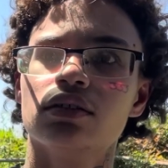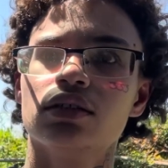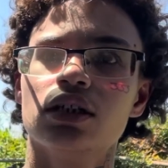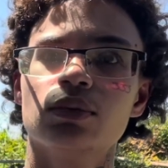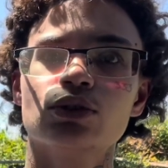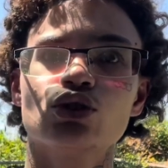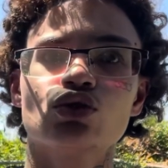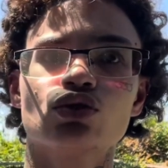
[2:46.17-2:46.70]

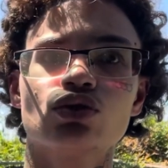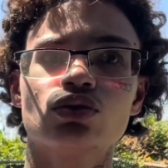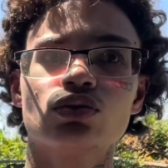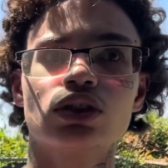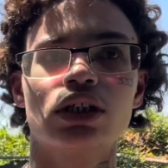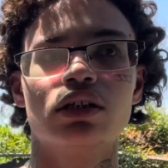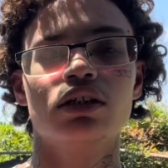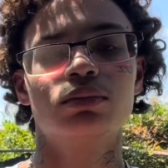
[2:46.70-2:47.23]
In
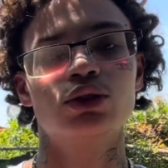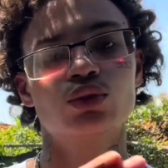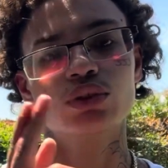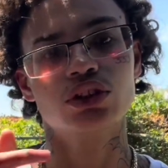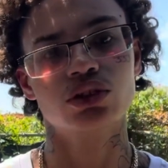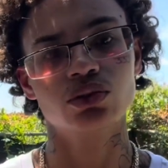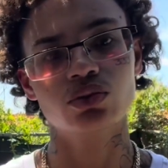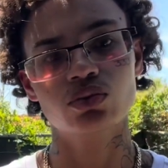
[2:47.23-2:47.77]
between
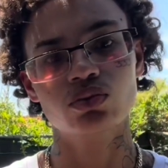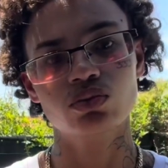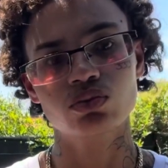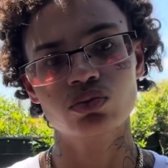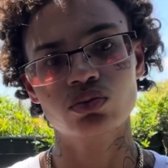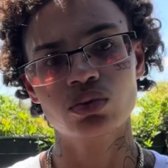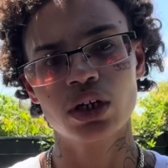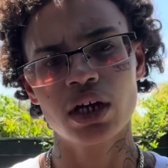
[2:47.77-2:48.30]
2
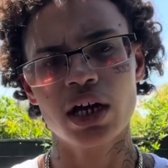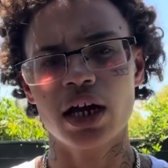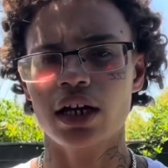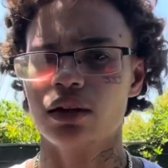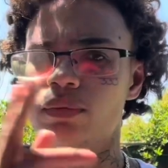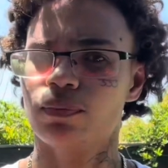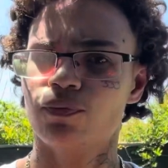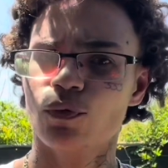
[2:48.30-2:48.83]

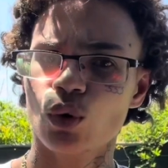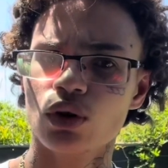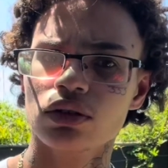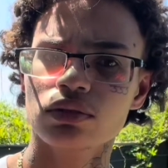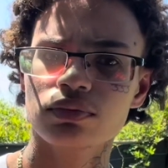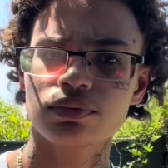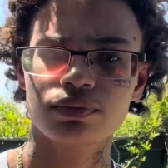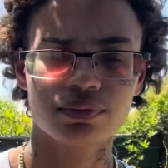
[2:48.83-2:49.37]
and 4.
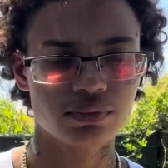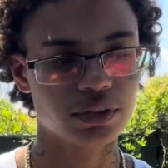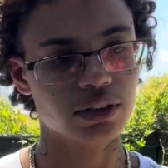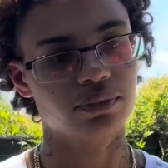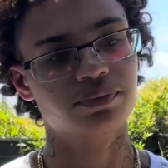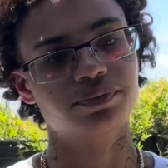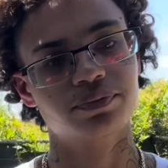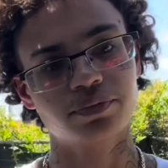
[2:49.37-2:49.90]
Yeah.
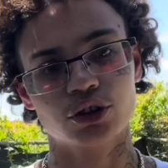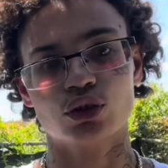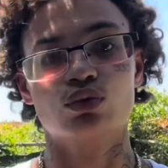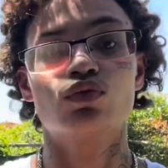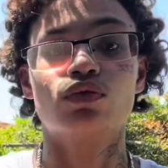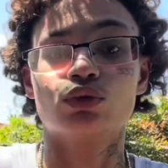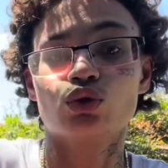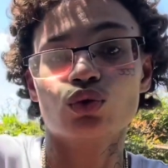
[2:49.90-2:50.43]
So
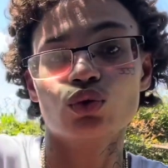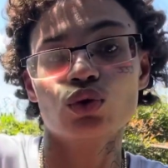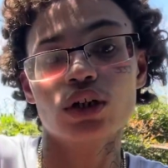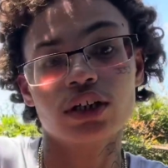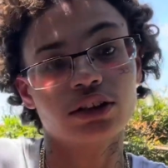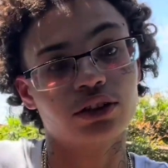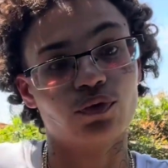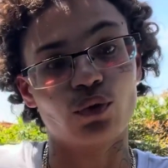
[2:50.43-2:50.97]
from 2
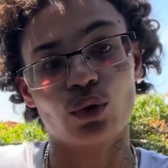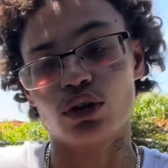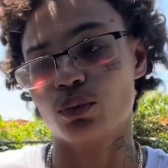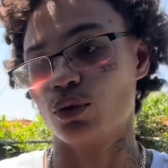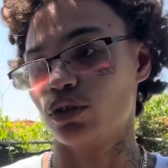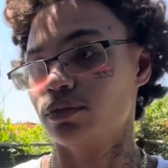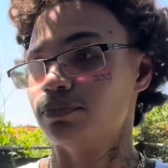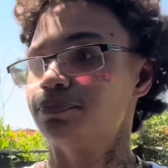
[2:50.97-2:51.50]
to 4 in the
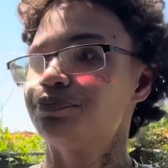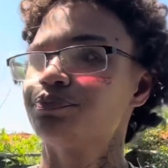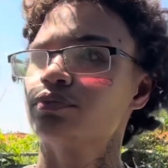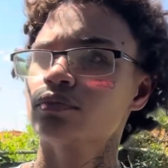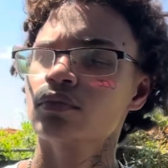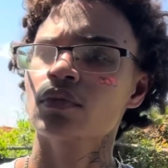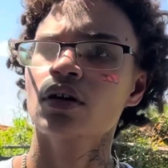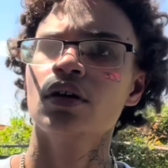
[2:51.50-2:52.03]
morning.
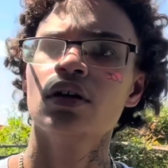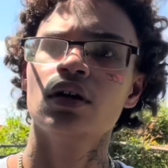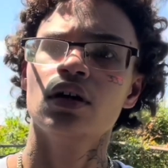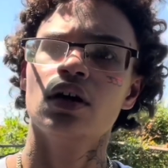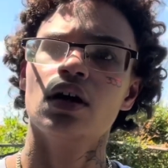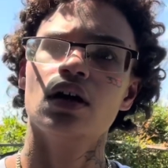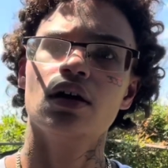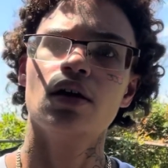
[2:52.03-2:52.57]

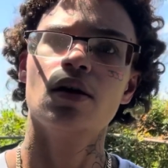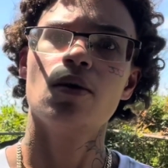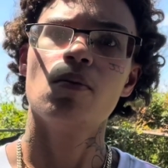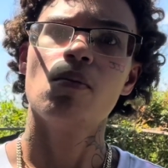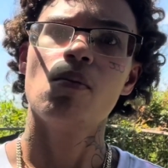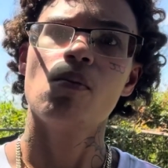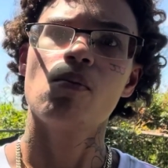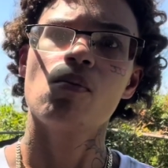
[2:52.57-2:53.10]
And
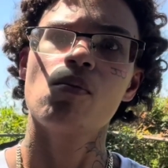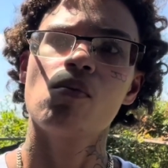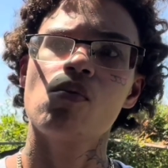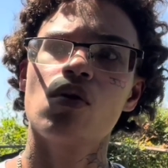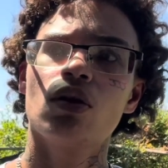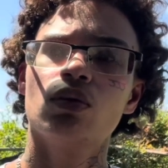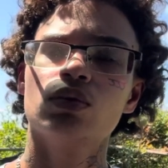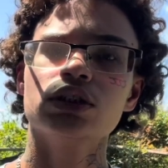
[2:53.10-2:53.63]

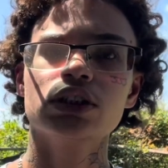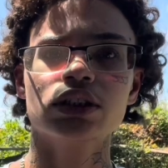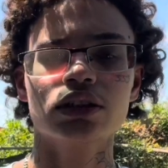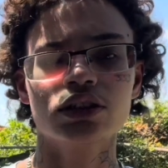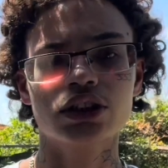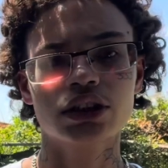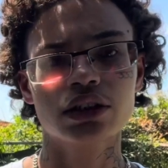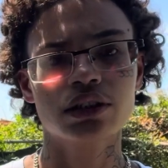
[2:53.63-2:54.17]
we sitting there
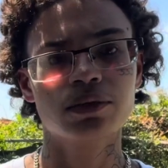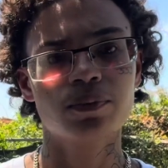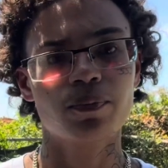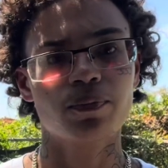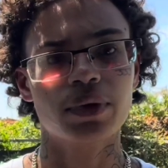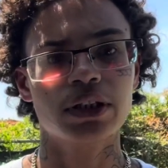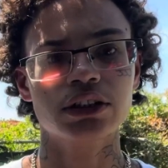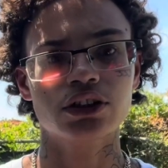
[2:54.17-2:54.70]
chilling.
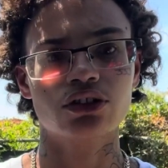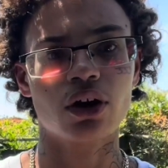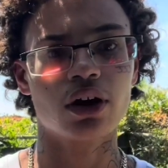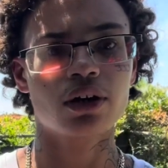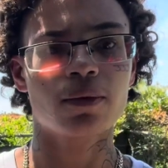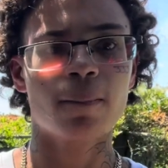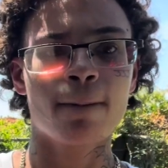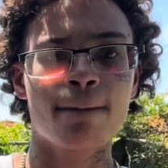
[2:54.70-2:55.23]
It's dark,
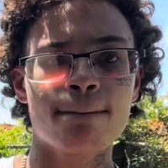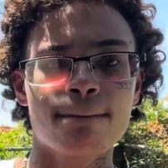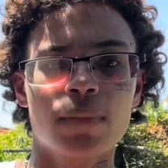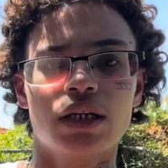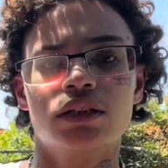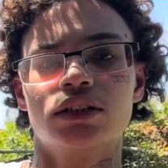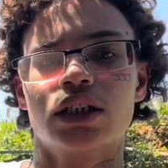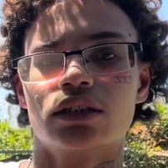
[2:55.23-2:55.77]
and
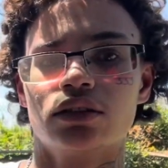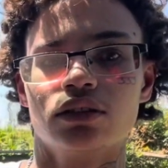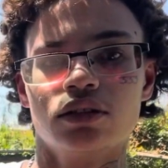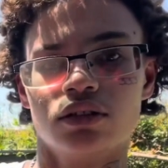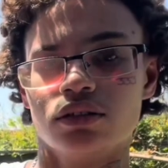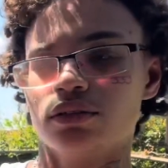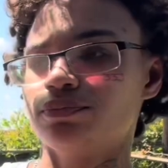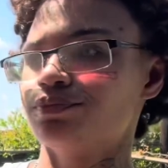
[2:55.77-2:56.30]
there's like
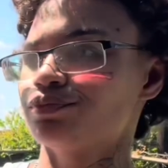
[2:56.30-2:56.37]
a